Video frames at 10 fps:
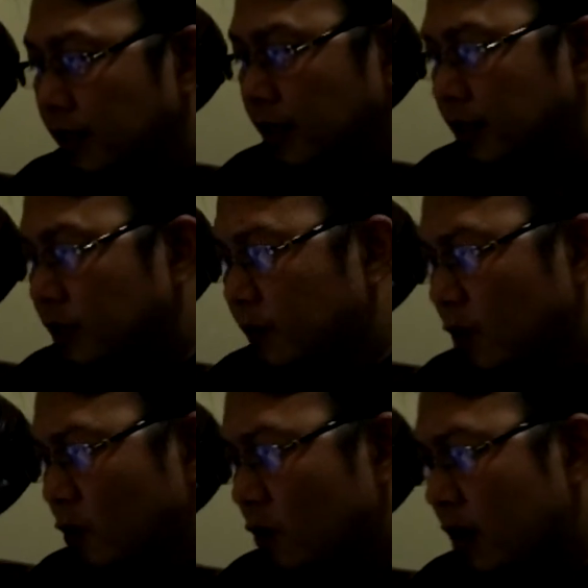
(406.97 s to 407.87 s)
This is
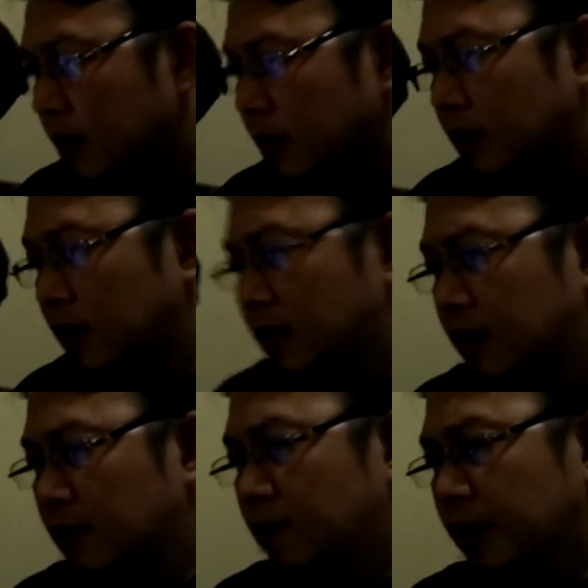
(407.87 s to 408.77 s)
figure 1,
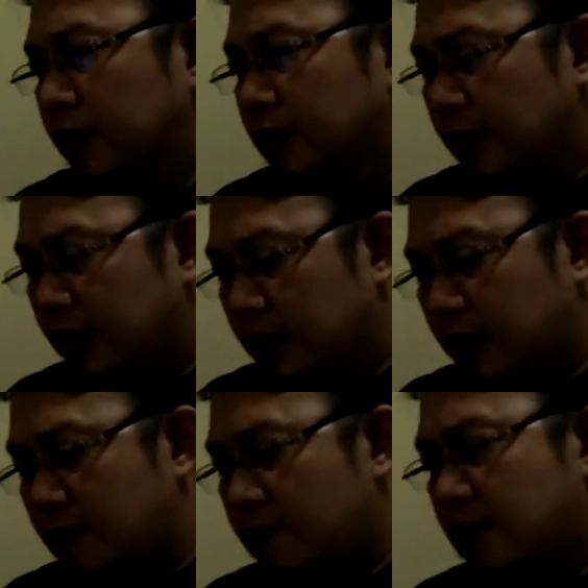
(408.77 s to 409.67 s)
Bungin district
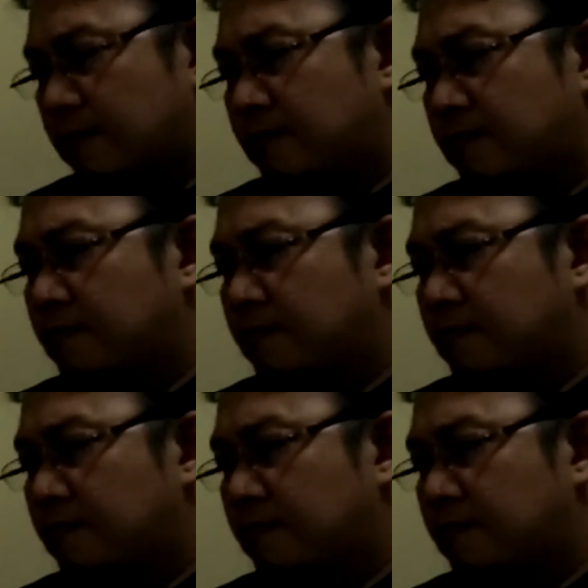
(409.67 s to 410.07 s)
map.